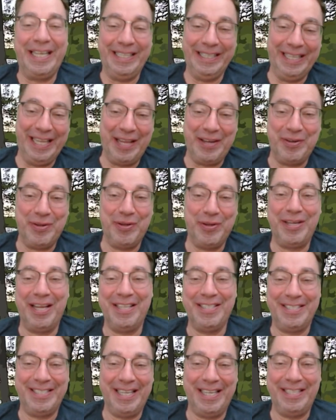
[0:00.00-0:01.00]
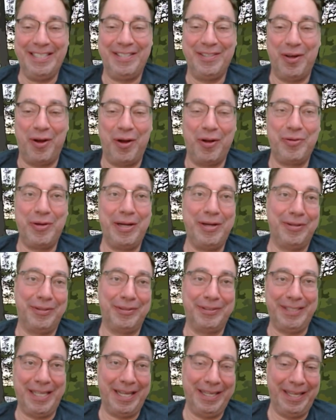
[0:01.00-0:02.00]
Leonard and St. Andre, or
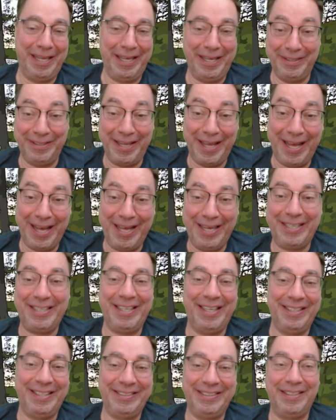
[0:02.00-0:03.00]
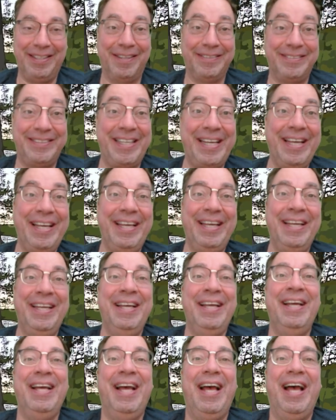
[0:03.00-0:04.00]
Saint-Léonard and St. Andre.
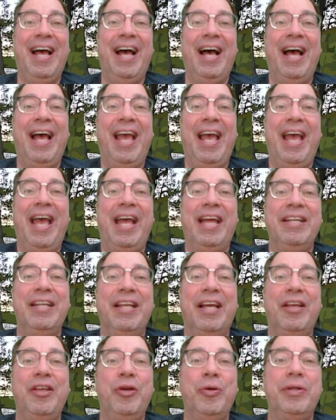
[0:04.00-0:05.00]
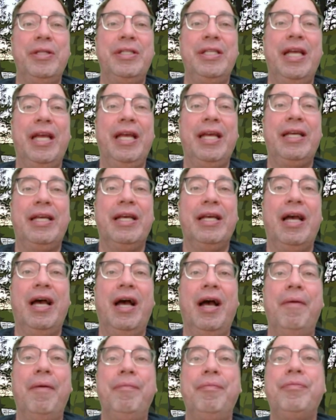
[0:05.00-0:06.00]
And you would take
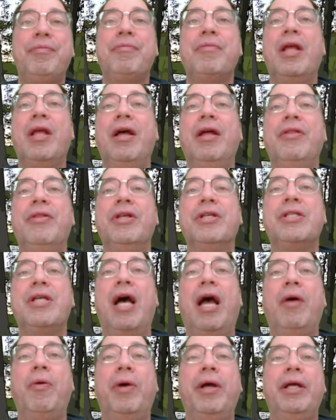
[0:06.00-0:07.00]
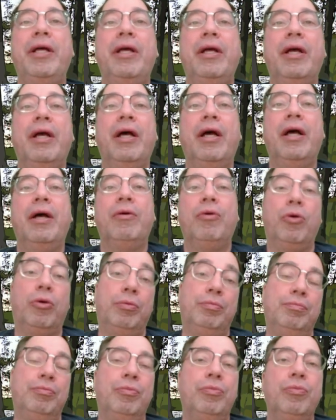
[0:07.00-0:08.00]
this highway or
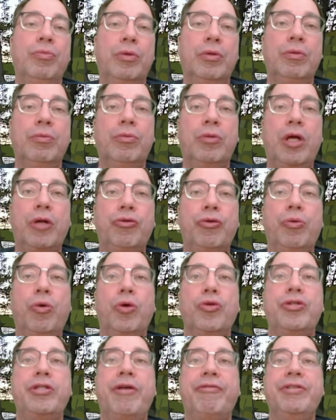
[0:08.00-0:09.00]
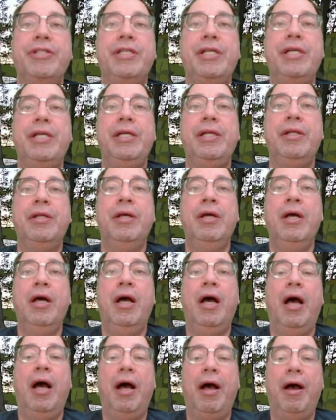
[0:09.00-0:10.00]
Country Road 17
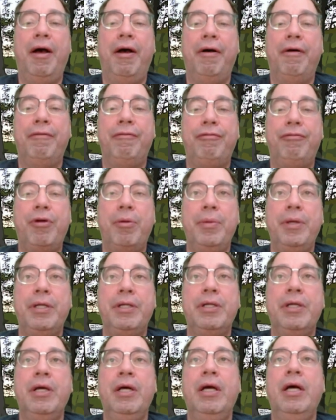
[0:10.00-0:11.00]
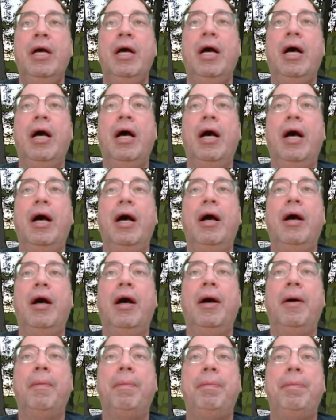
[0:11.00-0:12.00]
from it
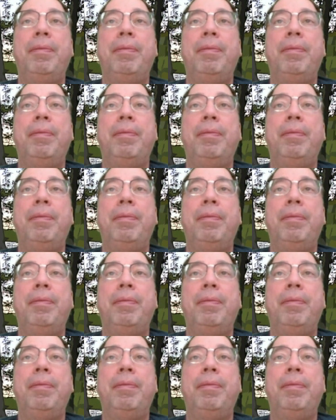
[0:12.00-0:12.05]
up